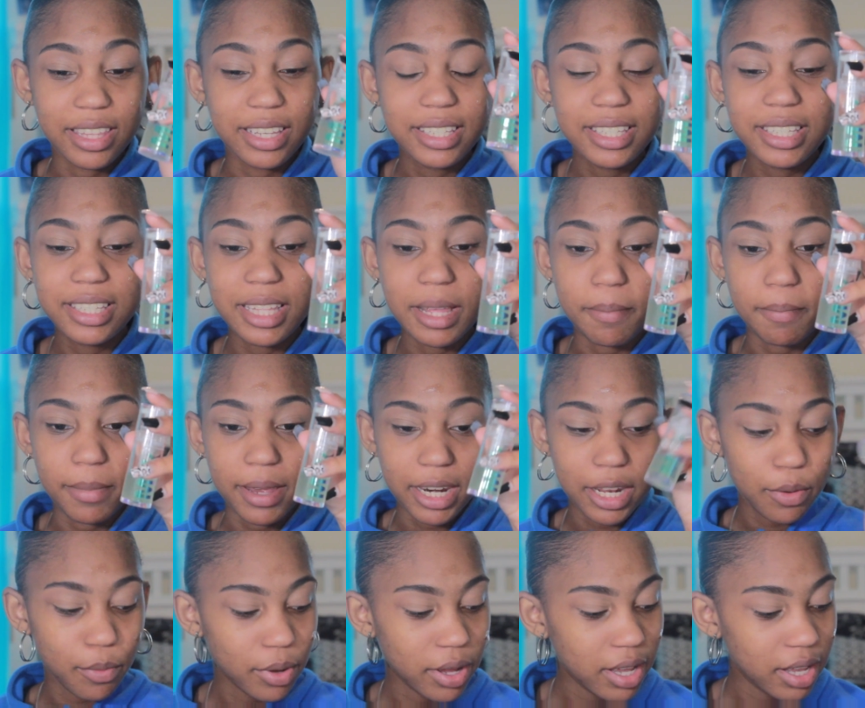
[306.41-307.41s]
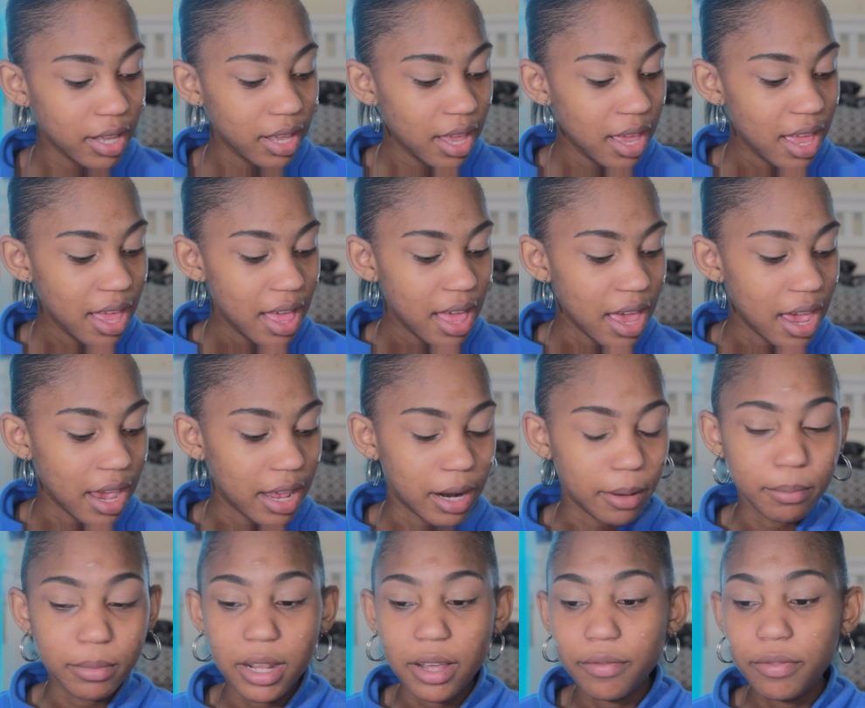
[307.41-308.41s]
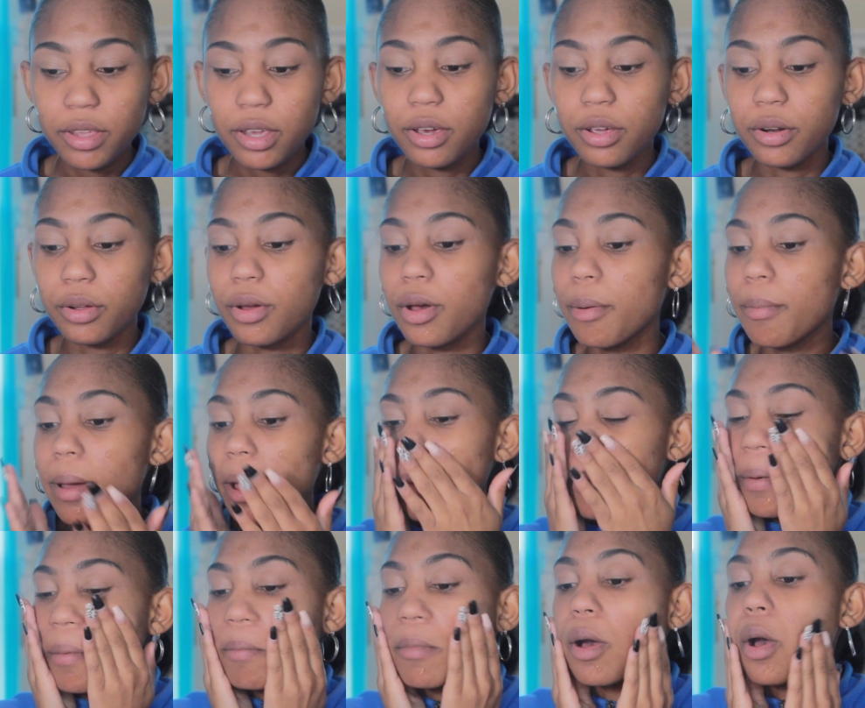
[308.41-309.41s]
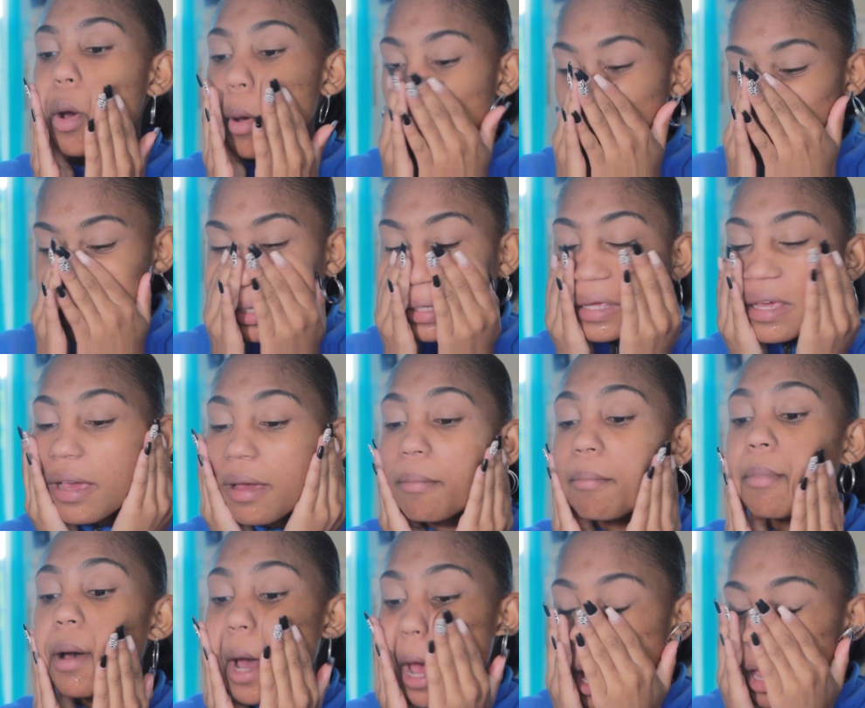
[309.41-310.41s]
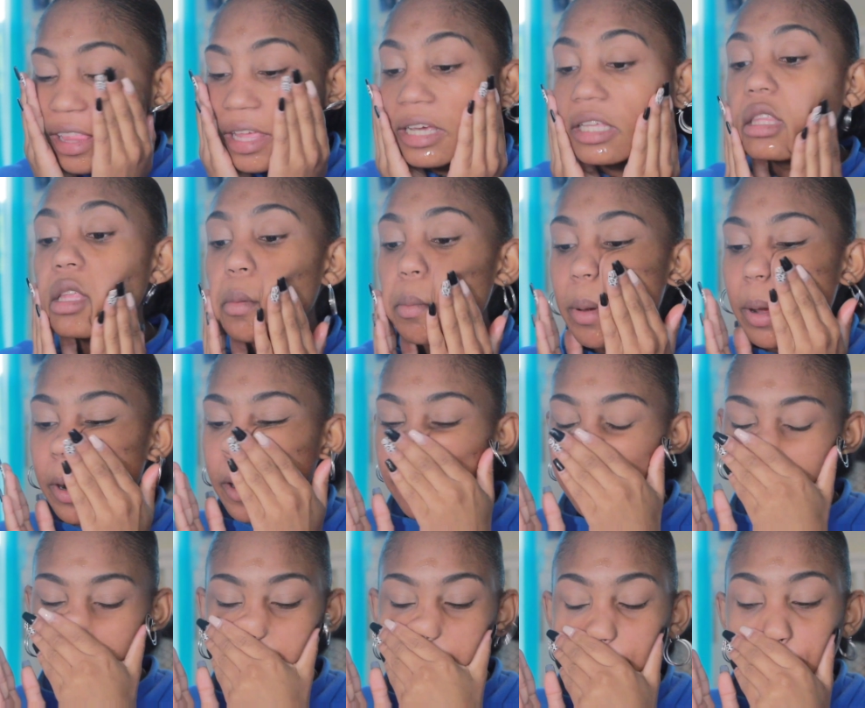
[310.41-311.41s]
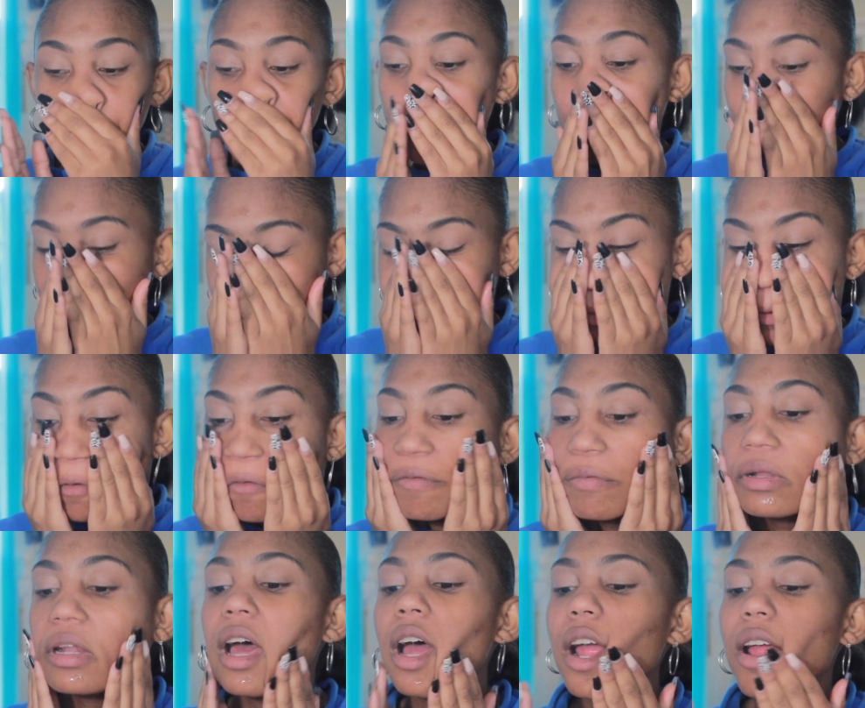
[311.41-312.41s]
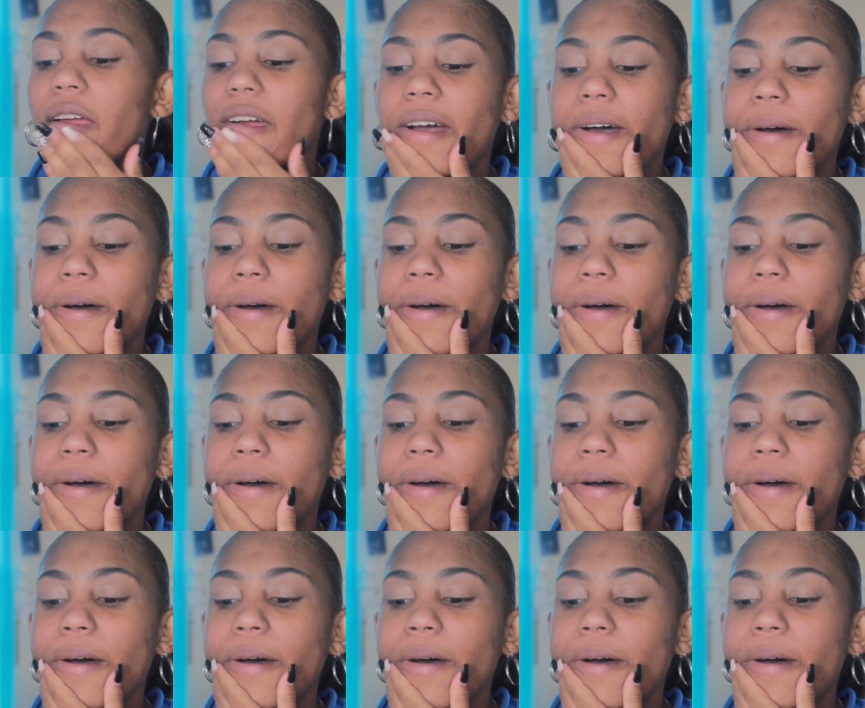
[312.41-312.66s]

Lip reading: This is the mini one, and I'm definitely gonna go back with my own money and buy like the bigger version when I